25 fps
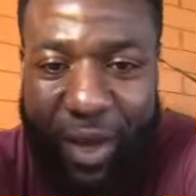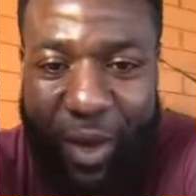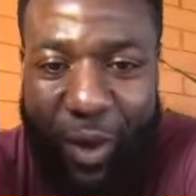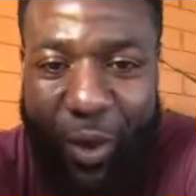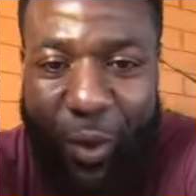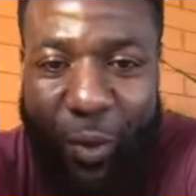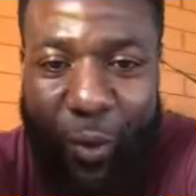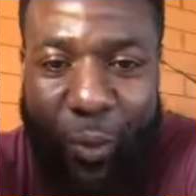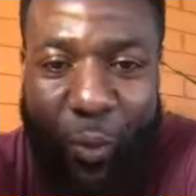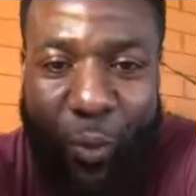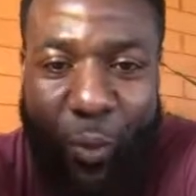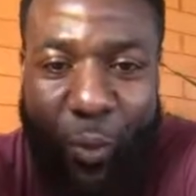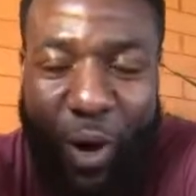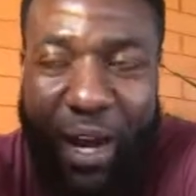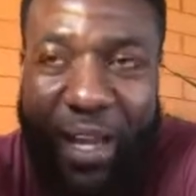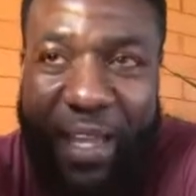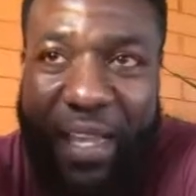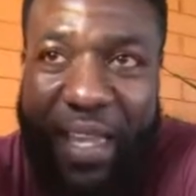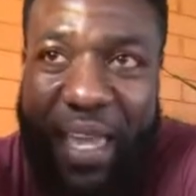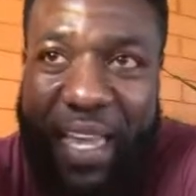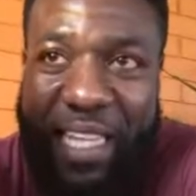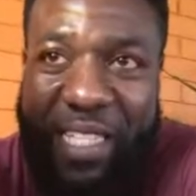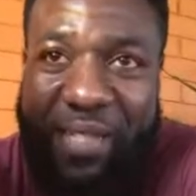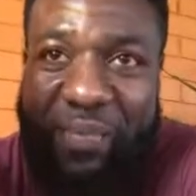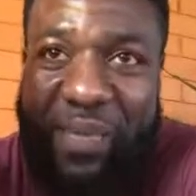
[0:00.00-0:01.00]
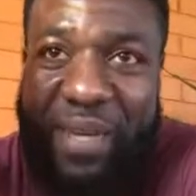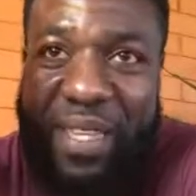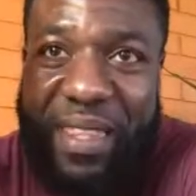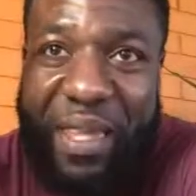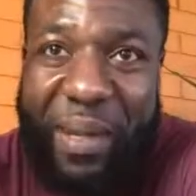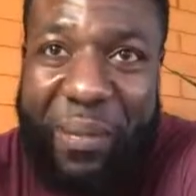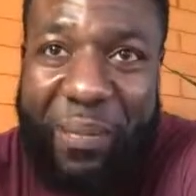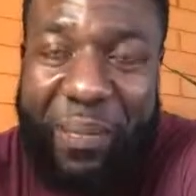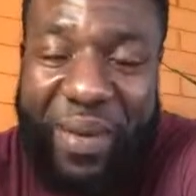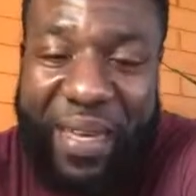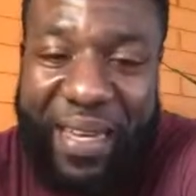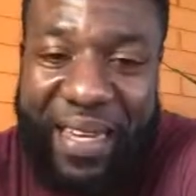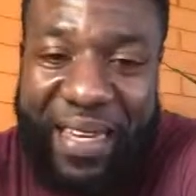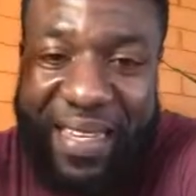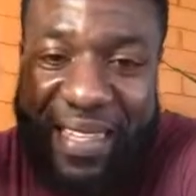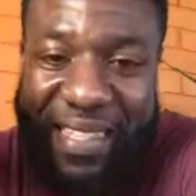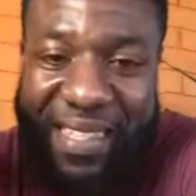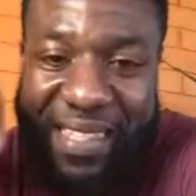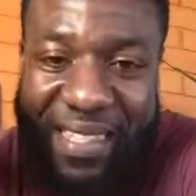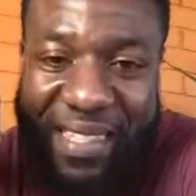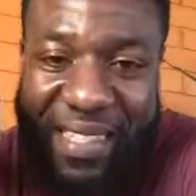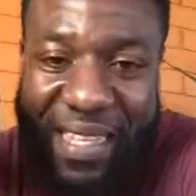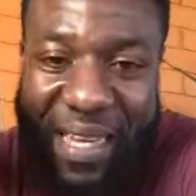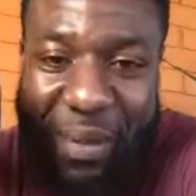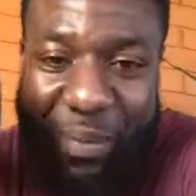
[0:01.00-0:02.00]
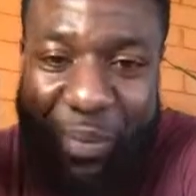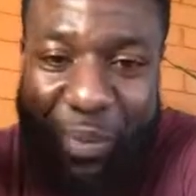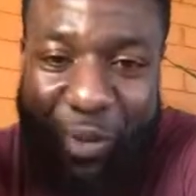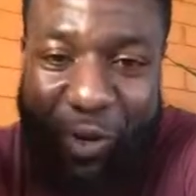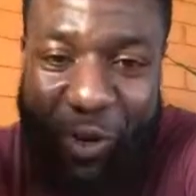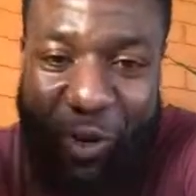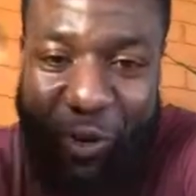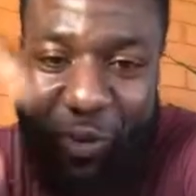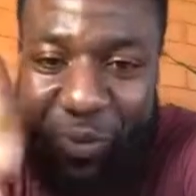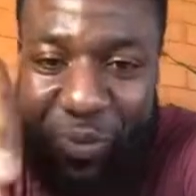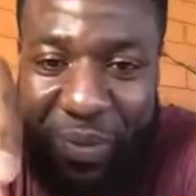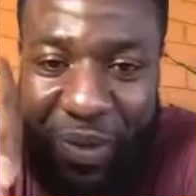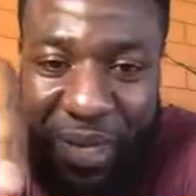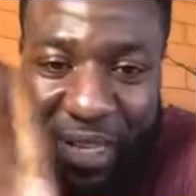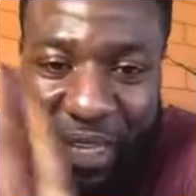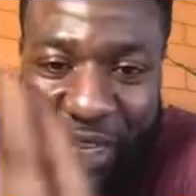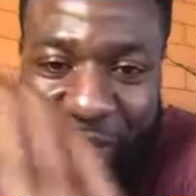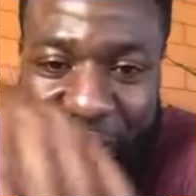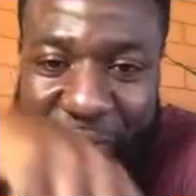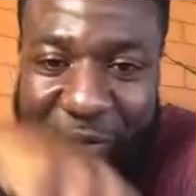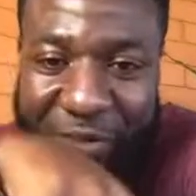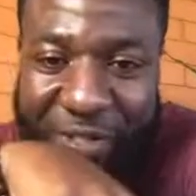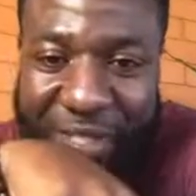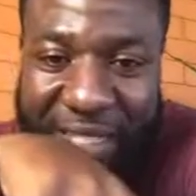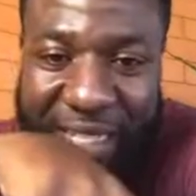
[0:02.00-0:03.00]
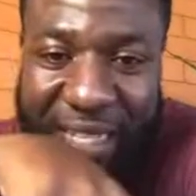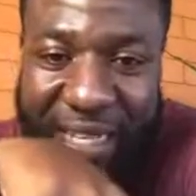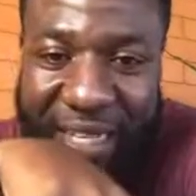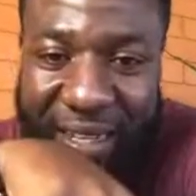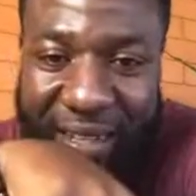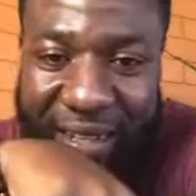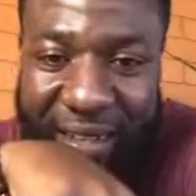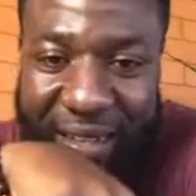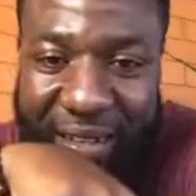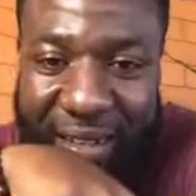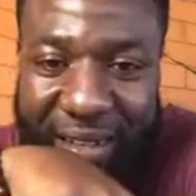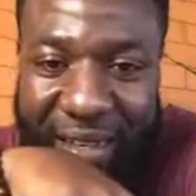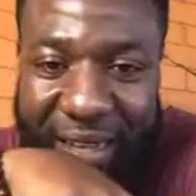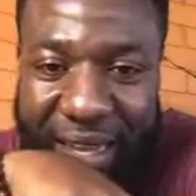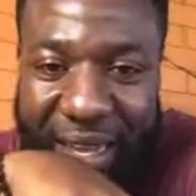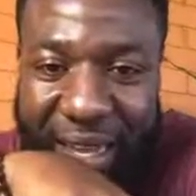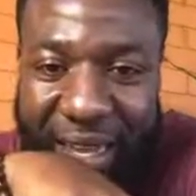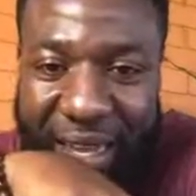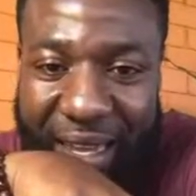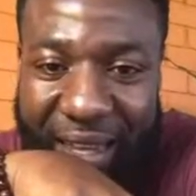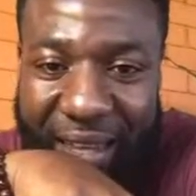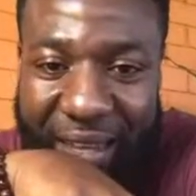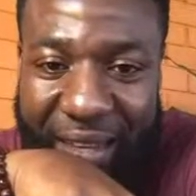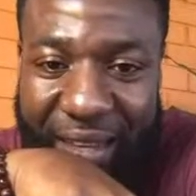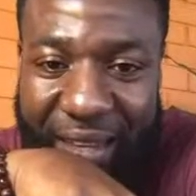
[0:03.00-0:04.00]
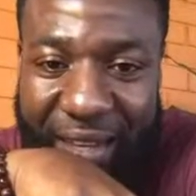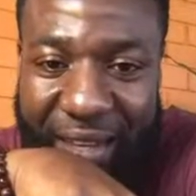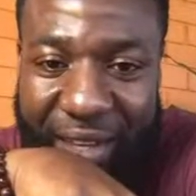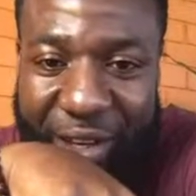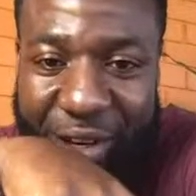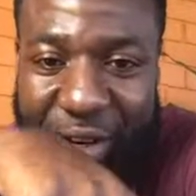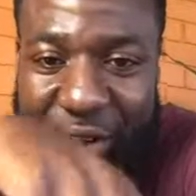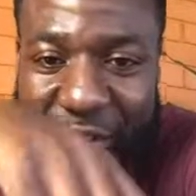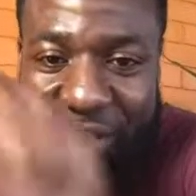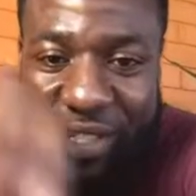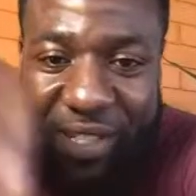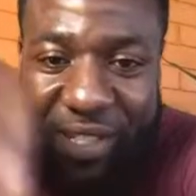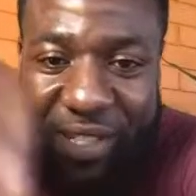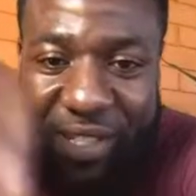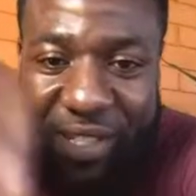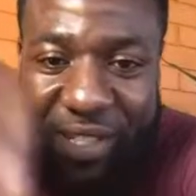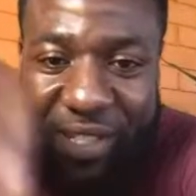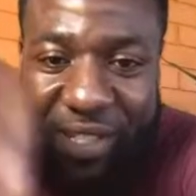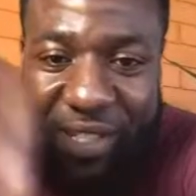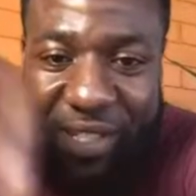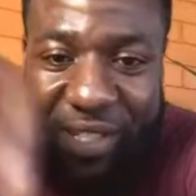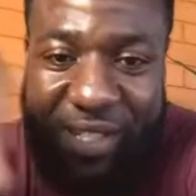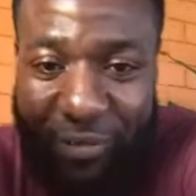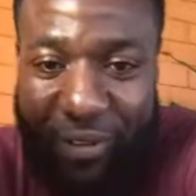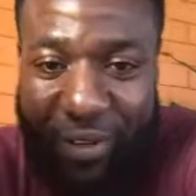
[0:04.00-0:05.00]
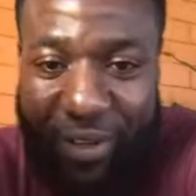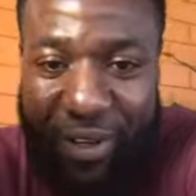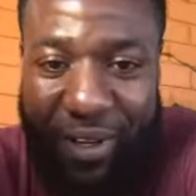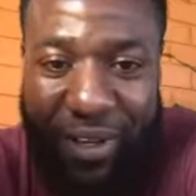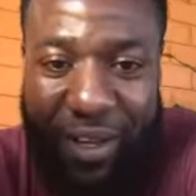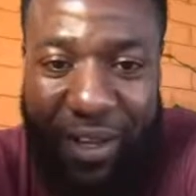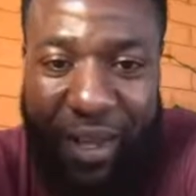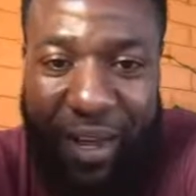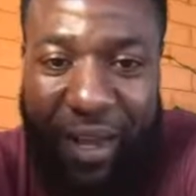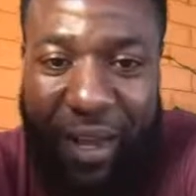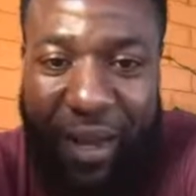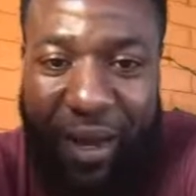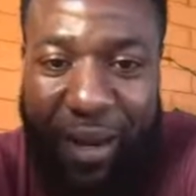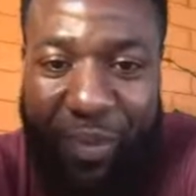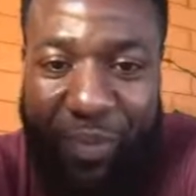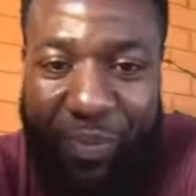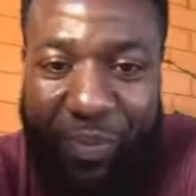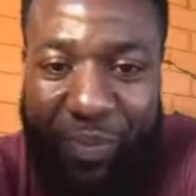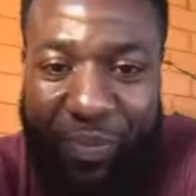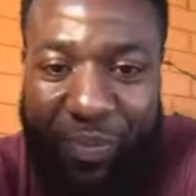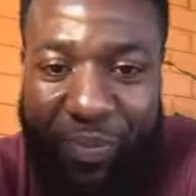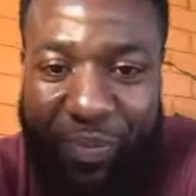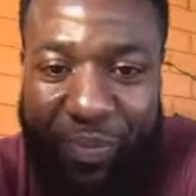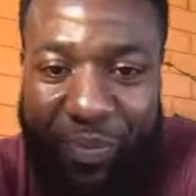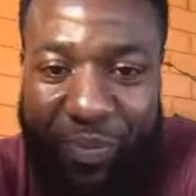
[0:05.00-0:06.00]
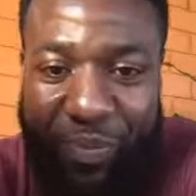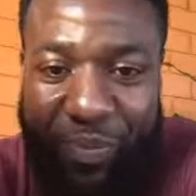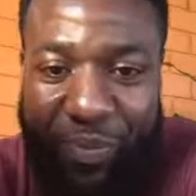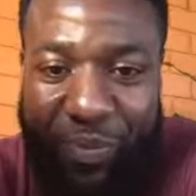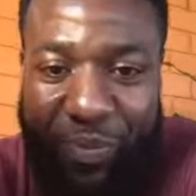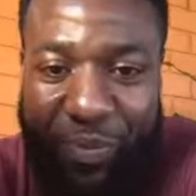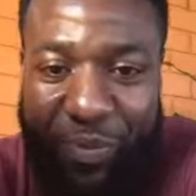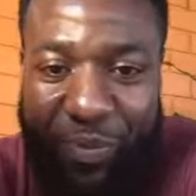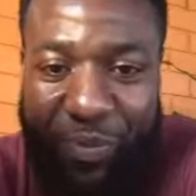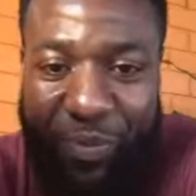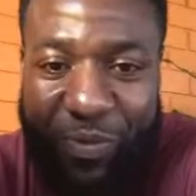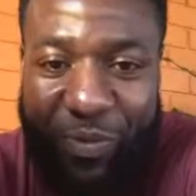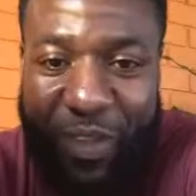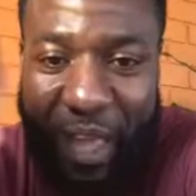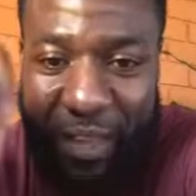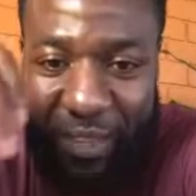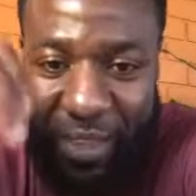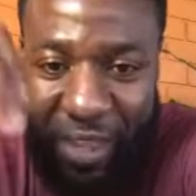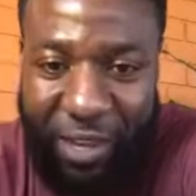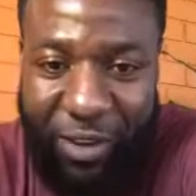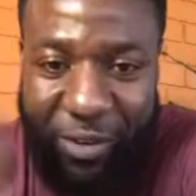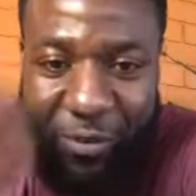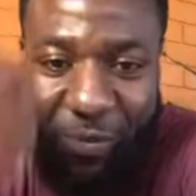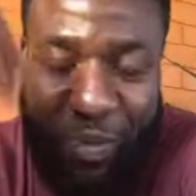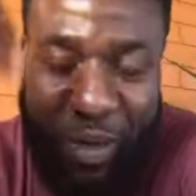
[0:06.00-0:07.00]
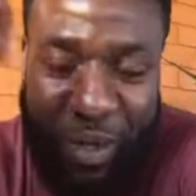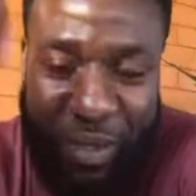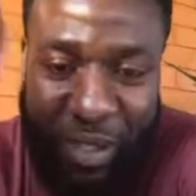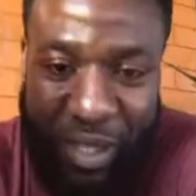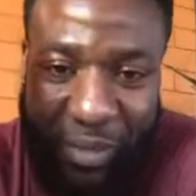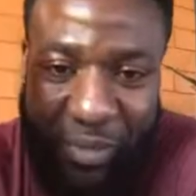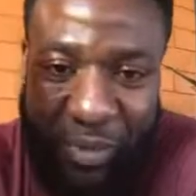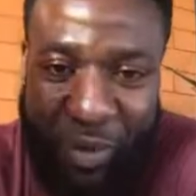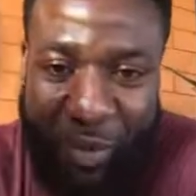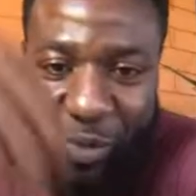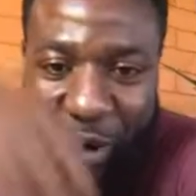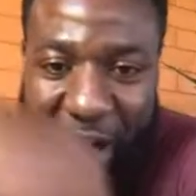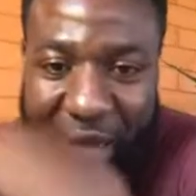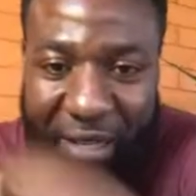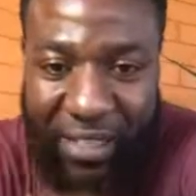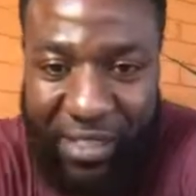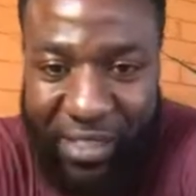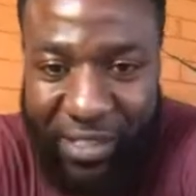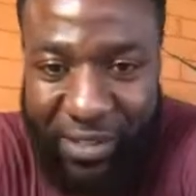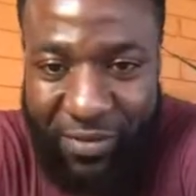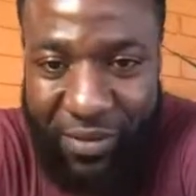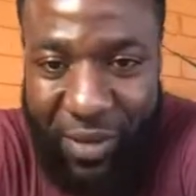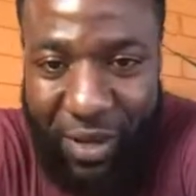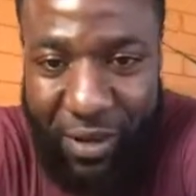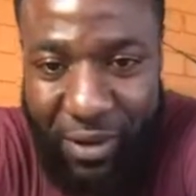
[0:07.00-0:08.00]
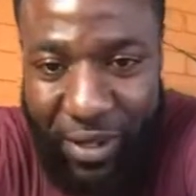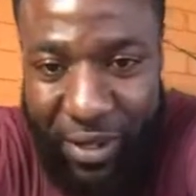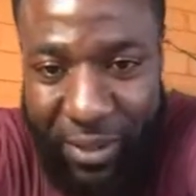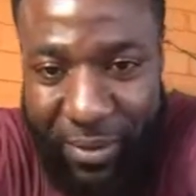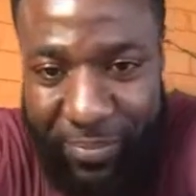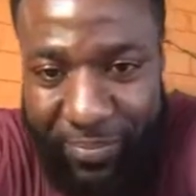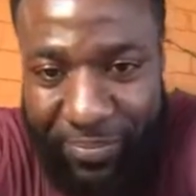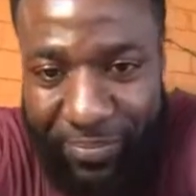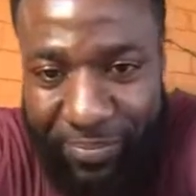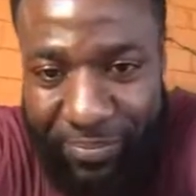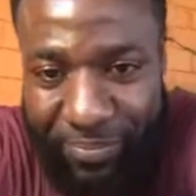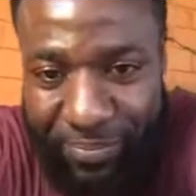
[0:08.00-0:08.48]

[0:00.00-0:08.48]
what has been the biggest improvement you've seen in yourself now that you've picked up the practice of yoga?